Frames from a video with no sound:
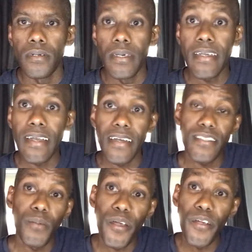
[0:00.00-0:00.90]
Hey guys,
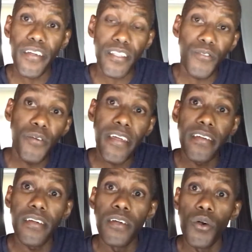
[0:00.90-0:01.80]
I'm Eric the
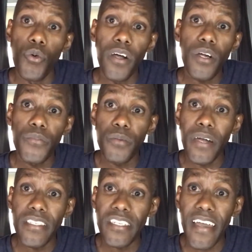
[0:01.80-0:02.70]
Raider. Welcome to
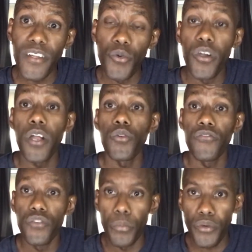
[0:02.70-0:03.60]
my channel where I
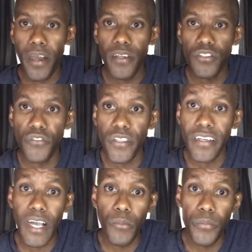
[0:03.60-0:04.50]
review products for the
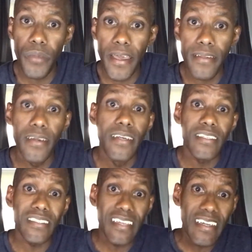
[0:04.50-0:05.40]
common man.
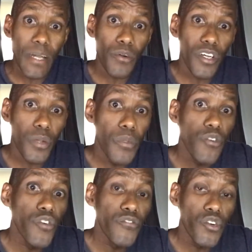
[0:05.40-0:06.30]
Today I'm going to be
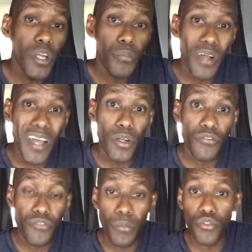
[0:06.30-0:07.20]
reviewing a product
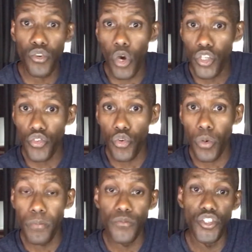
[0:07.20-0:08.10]
from
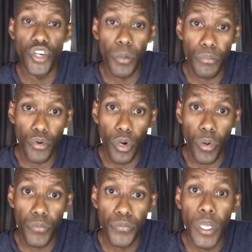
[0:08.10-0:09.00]
Crossrope Jump Rope.
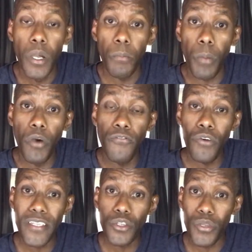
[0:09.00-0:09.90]
But
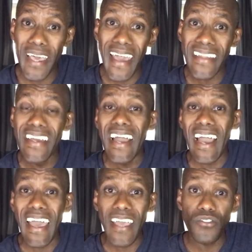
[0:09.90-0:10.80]
before I do that, I
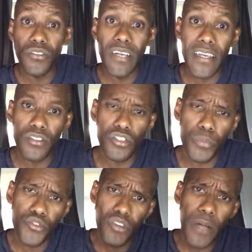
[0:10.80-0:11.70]
ask you guys to
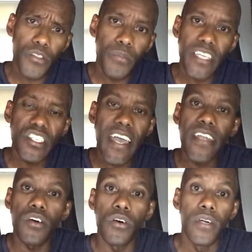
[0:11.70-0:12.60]
subscribe to my
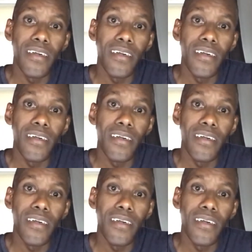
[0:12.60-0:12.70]
channel.